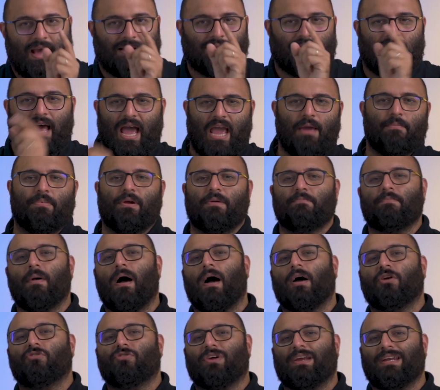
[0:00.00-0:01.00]
and that hybrid
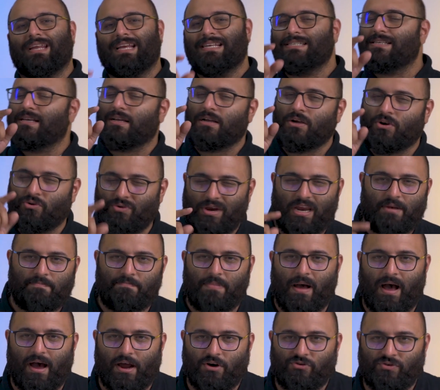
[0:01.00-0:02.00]
powertrain is a great
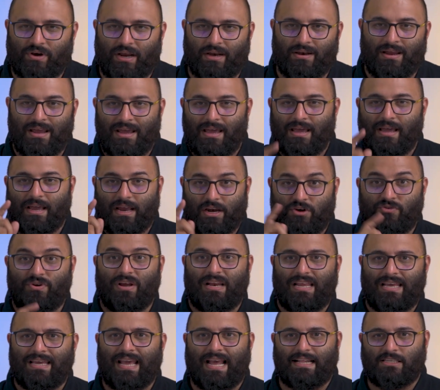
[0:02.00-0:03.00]
powertrain. It
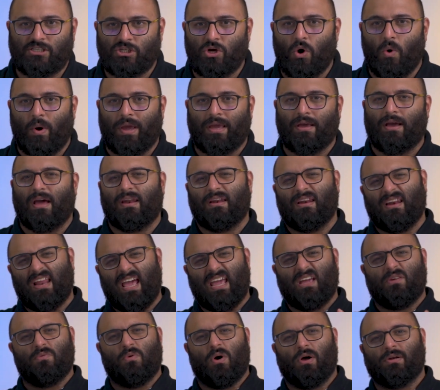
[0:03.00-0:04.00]
really gets going,
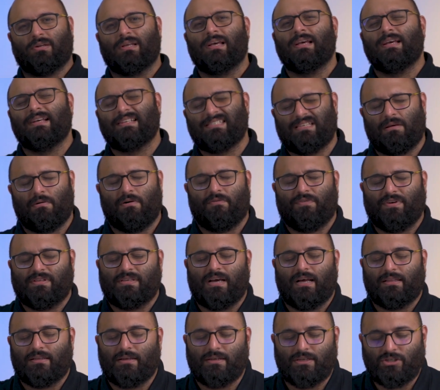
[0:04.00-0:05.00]
unlike what some of its
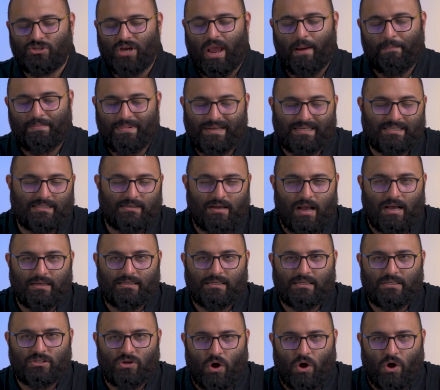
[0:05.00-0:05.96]
other Japanese cousins